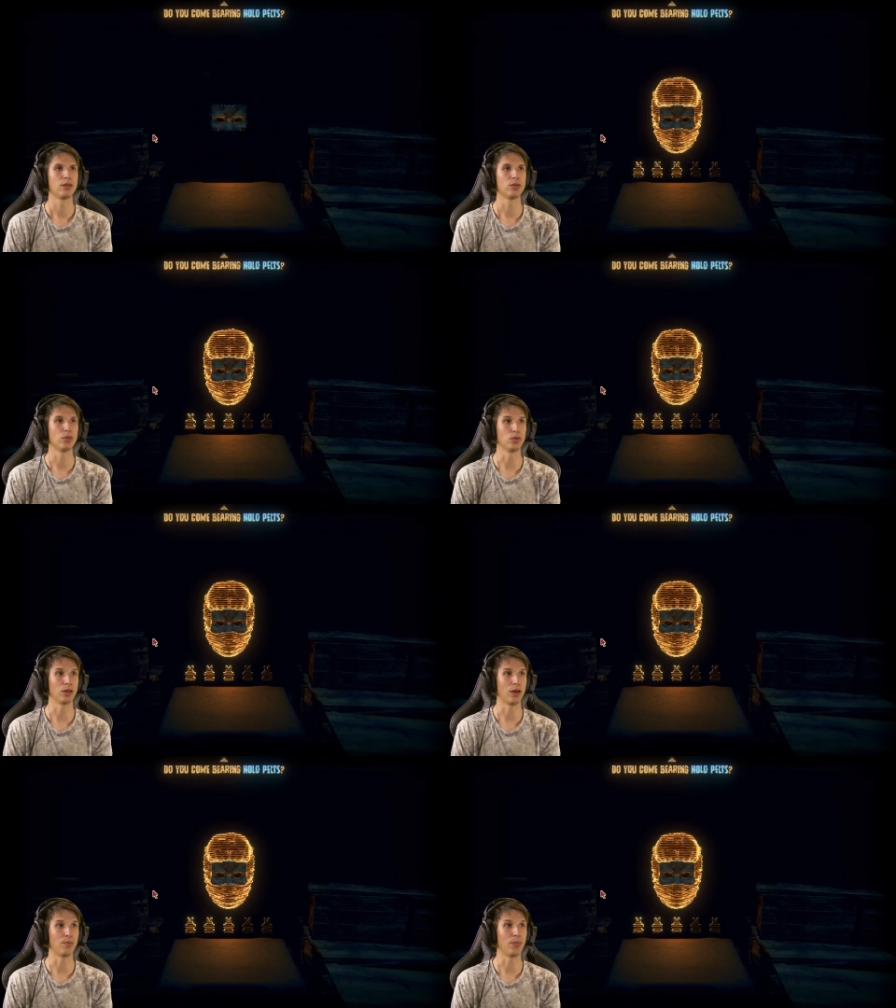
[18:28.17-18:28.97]
Do you
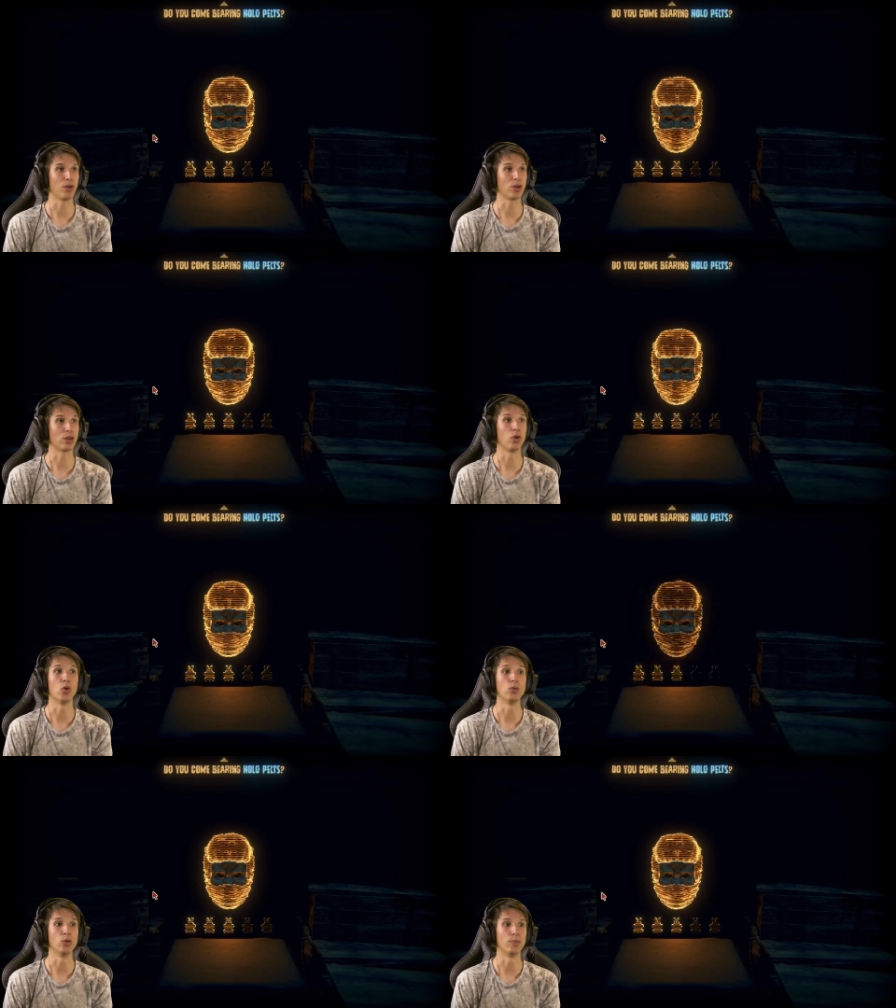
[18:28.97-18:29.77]
come bearing
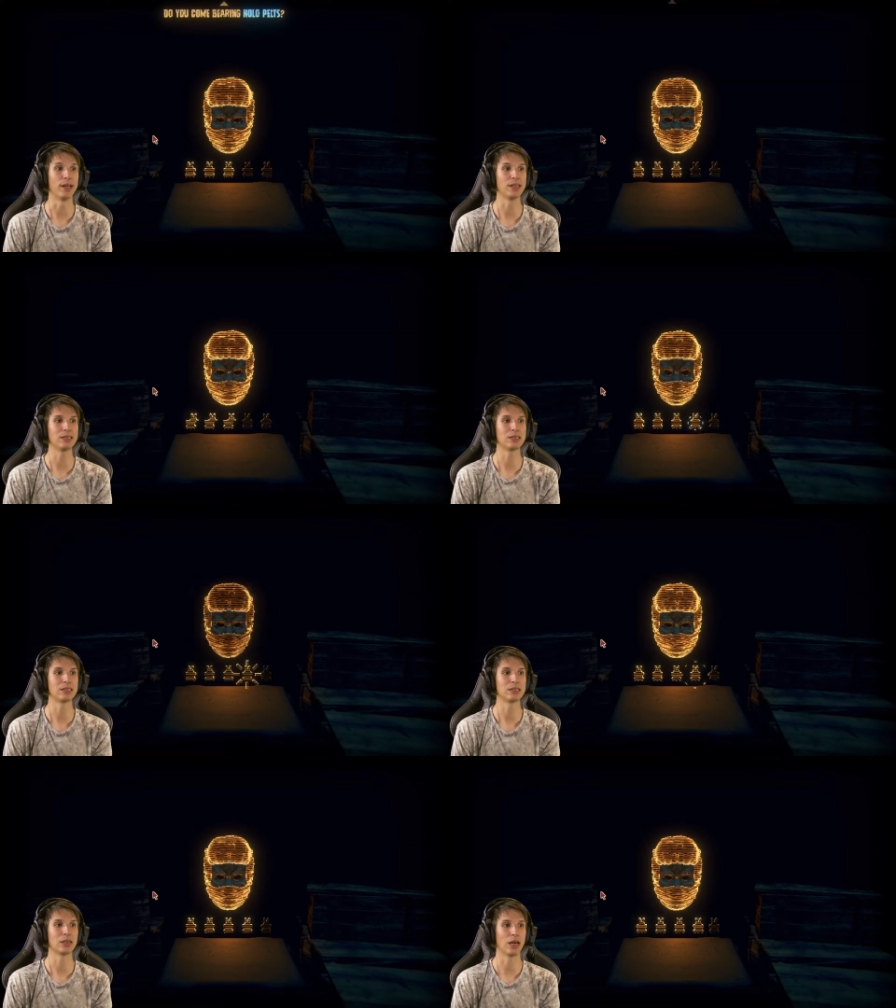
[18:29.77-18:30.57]
holo
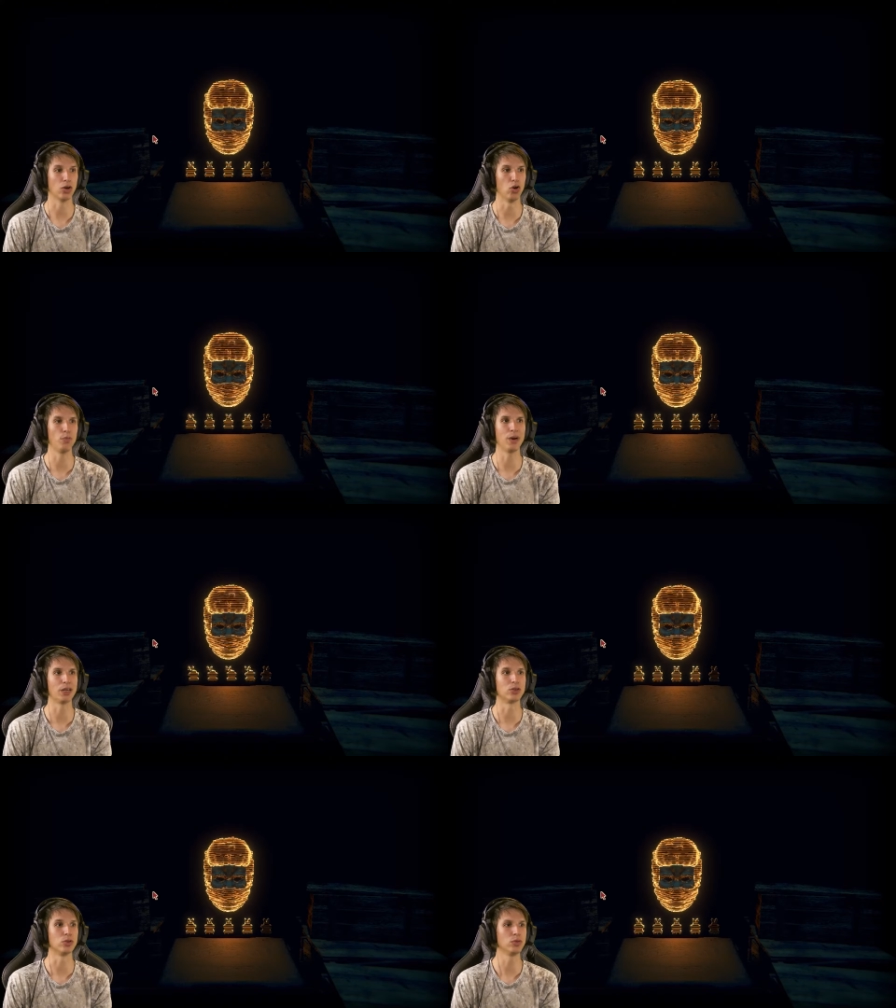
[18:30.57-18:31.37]
pelts? I hope I
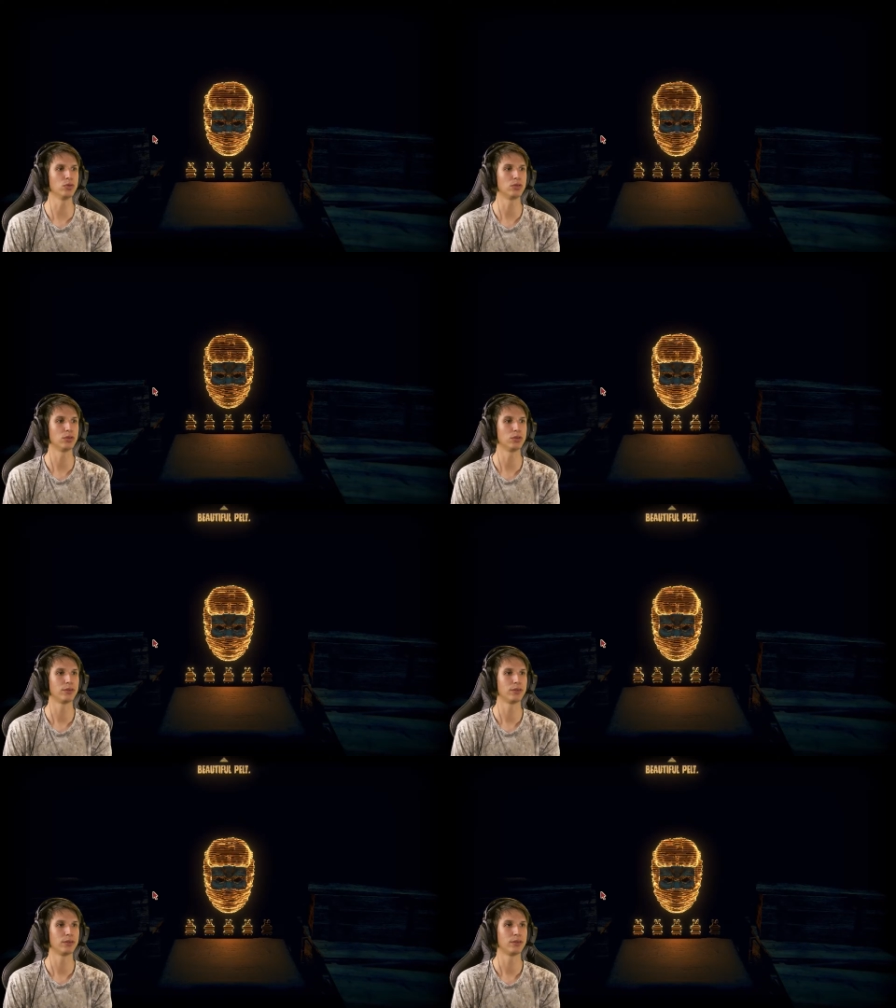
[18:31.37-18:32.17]
do.
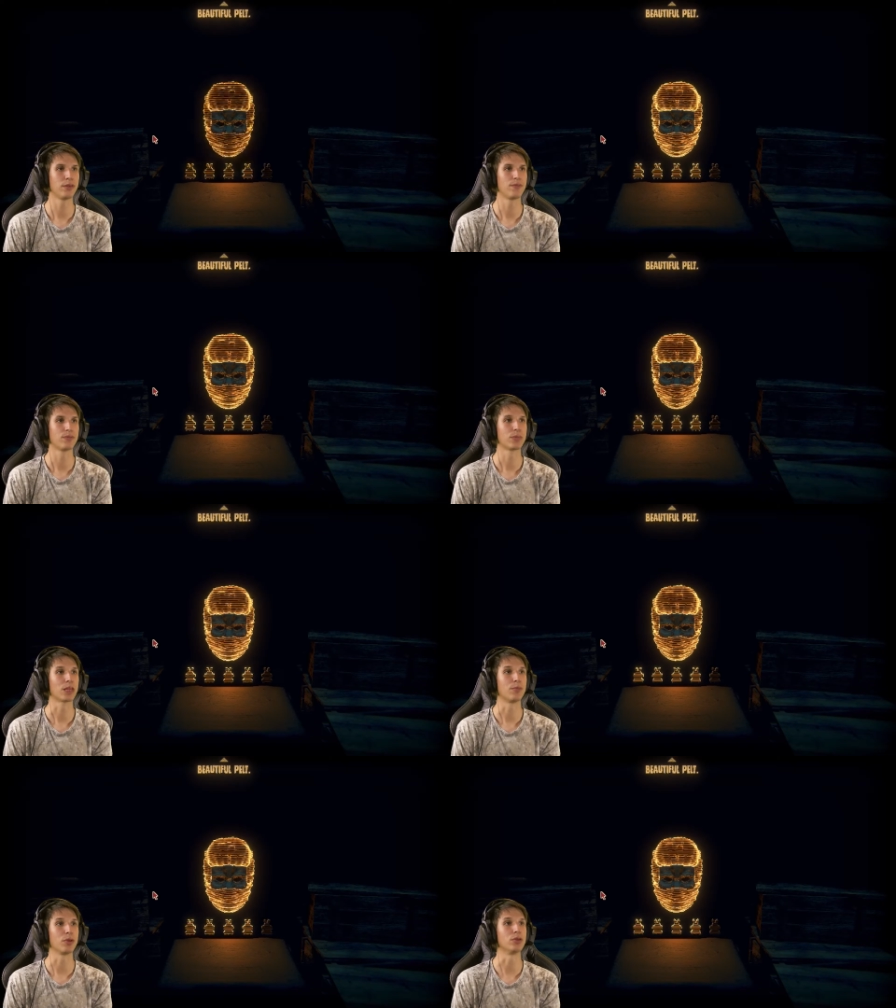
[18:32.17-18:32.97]

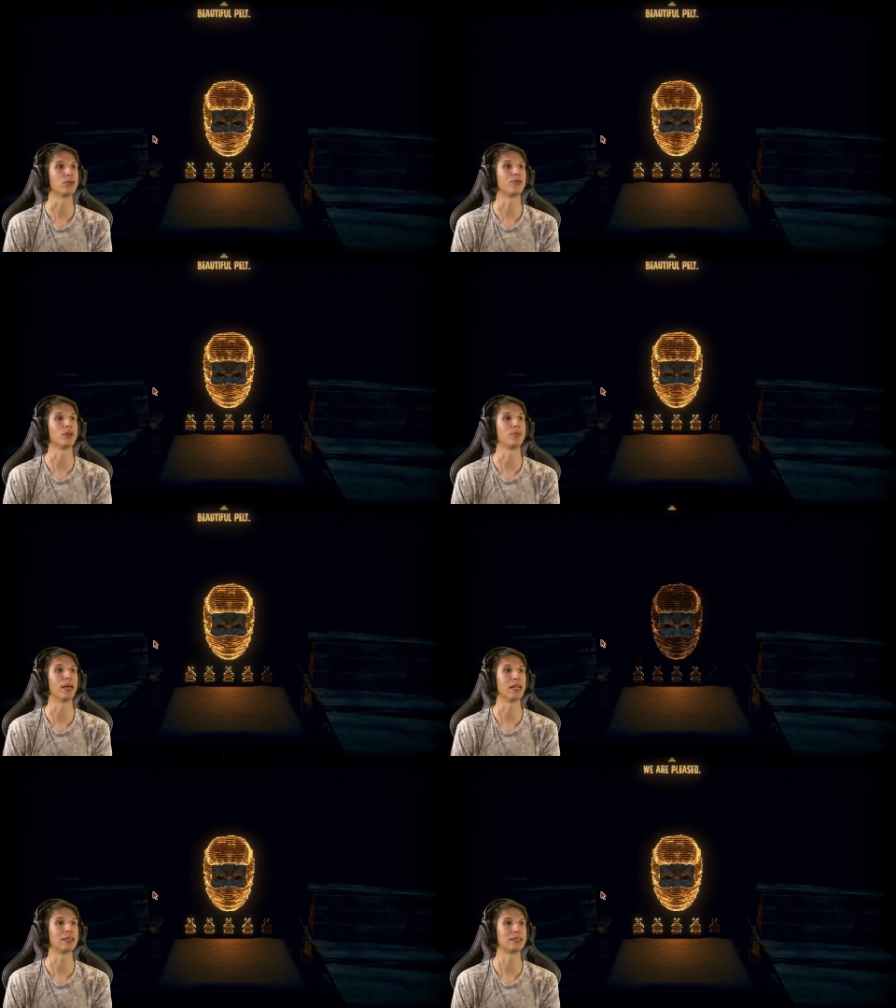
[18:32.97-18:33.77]
Beautiful
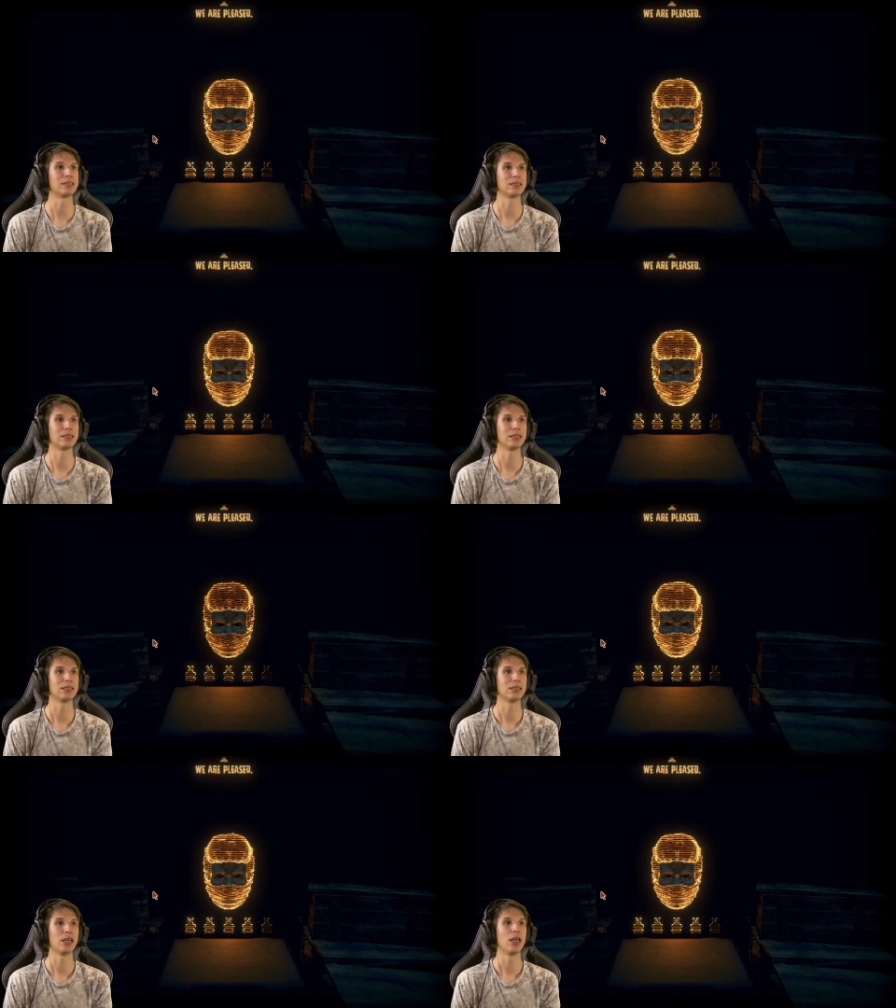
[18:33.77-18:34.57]
pelt.
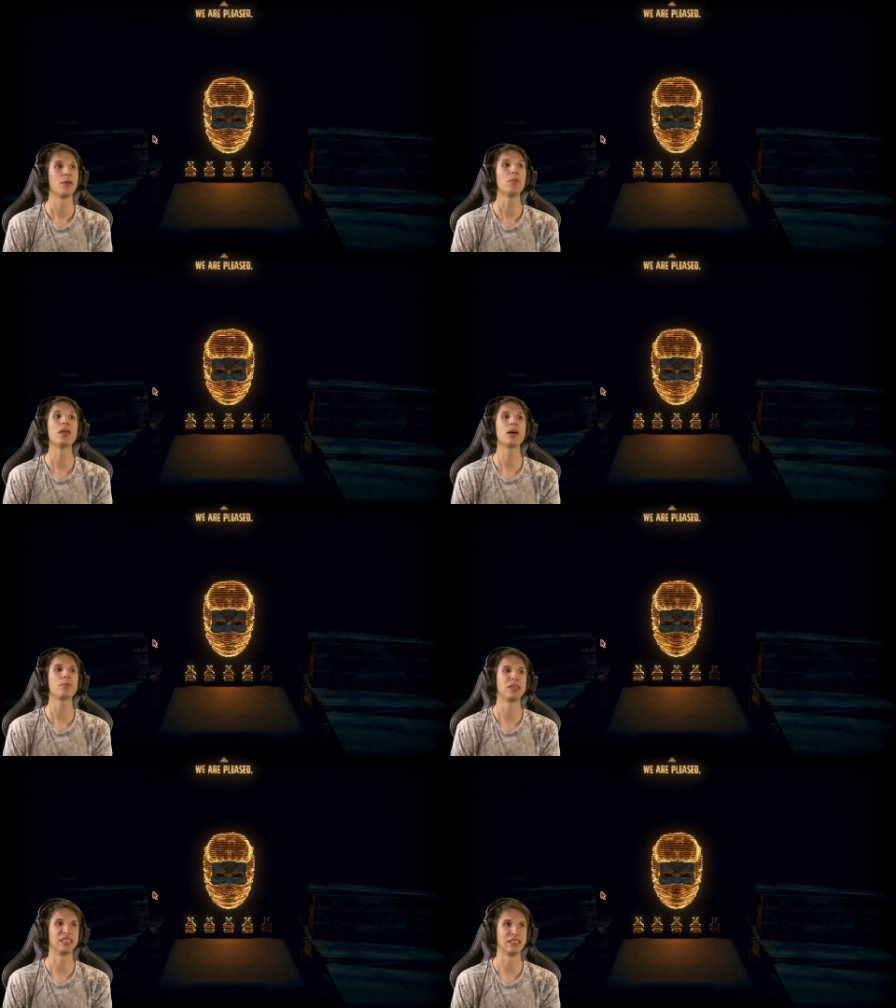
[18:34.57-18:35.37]
We are
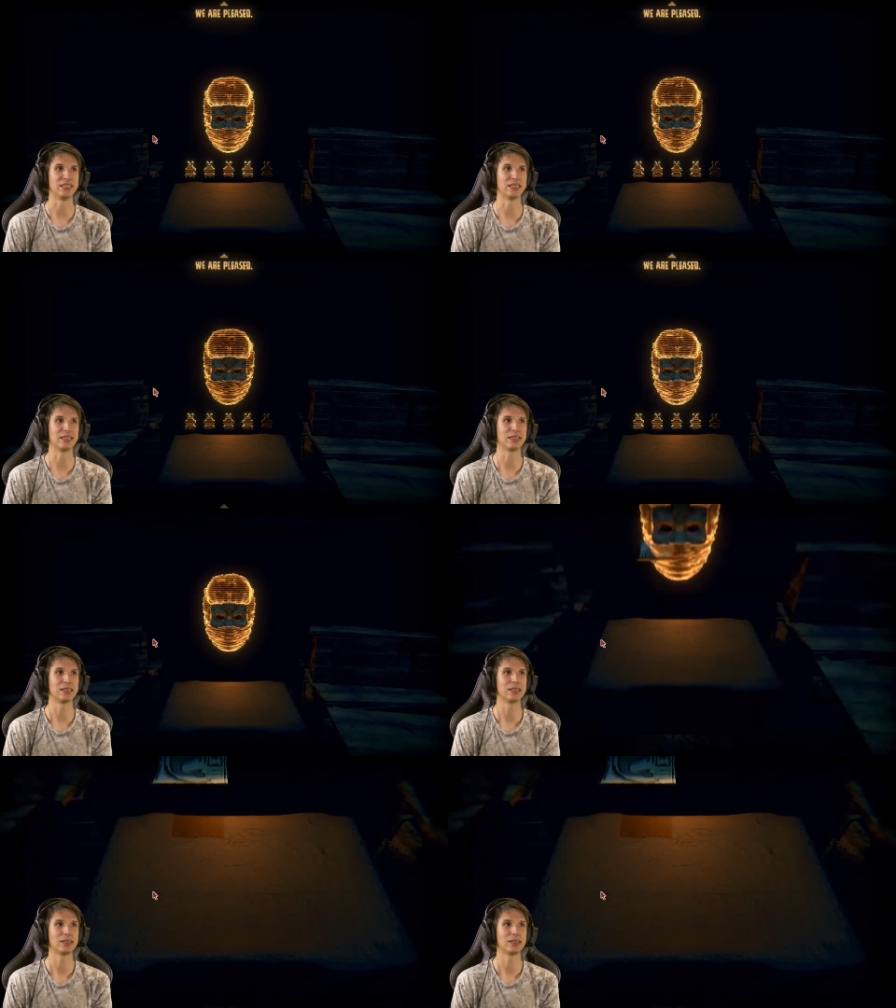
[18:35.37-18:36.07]
pleased.